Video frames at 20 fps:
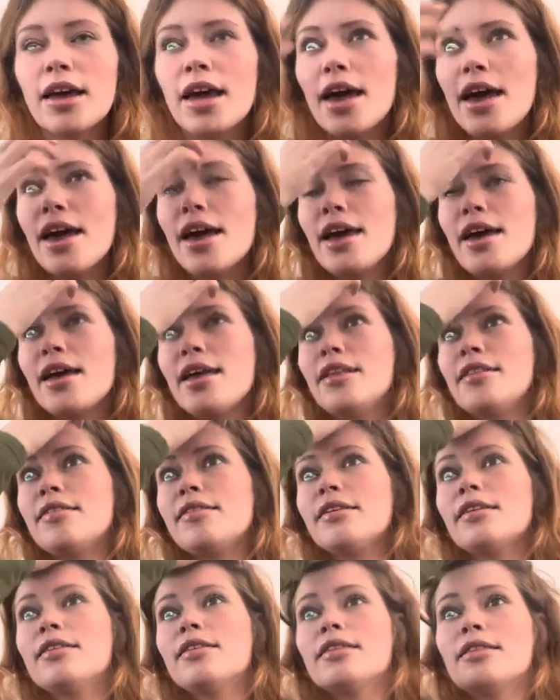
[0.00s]
and
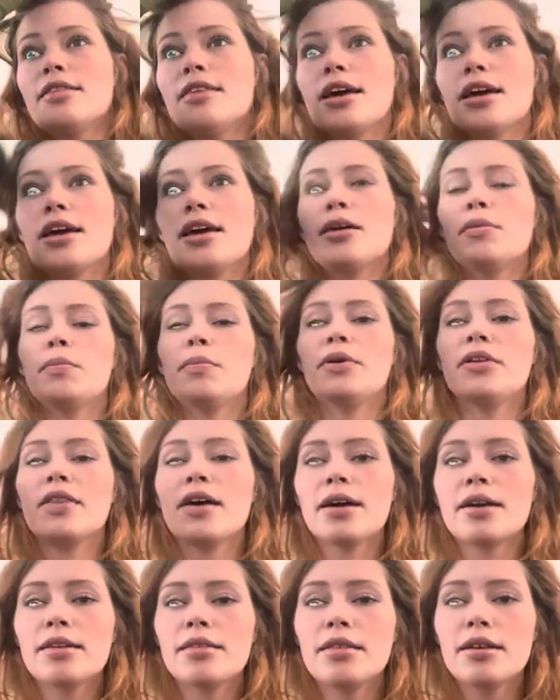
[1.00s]
they put
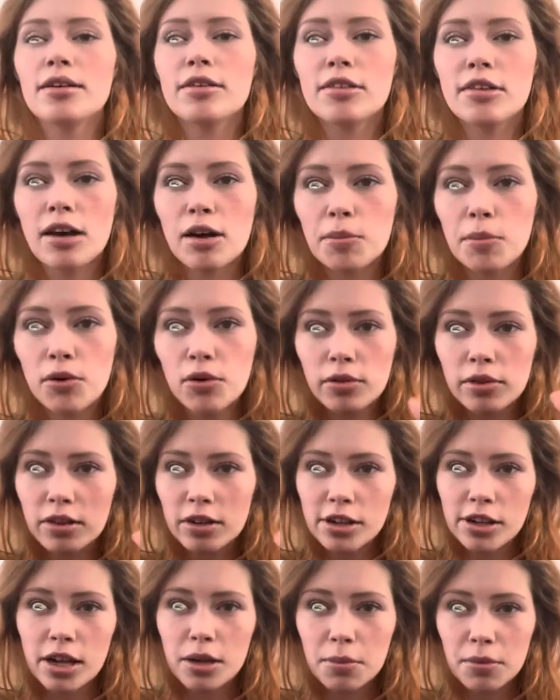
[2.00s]
that in there to help hold the
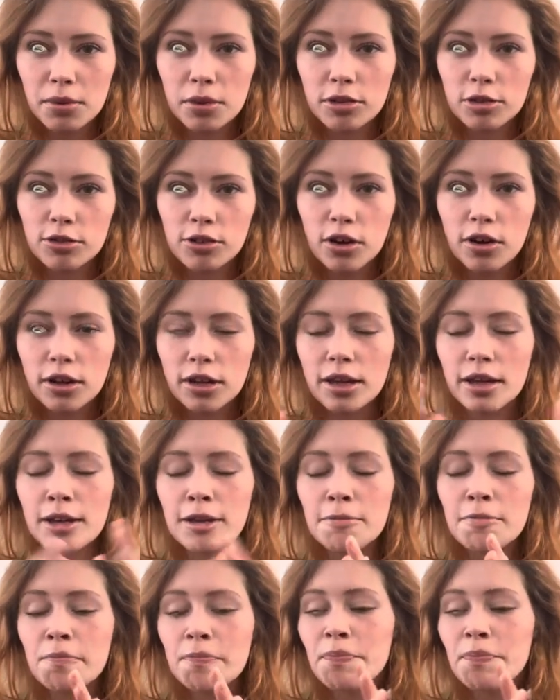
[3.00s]
shape of the socket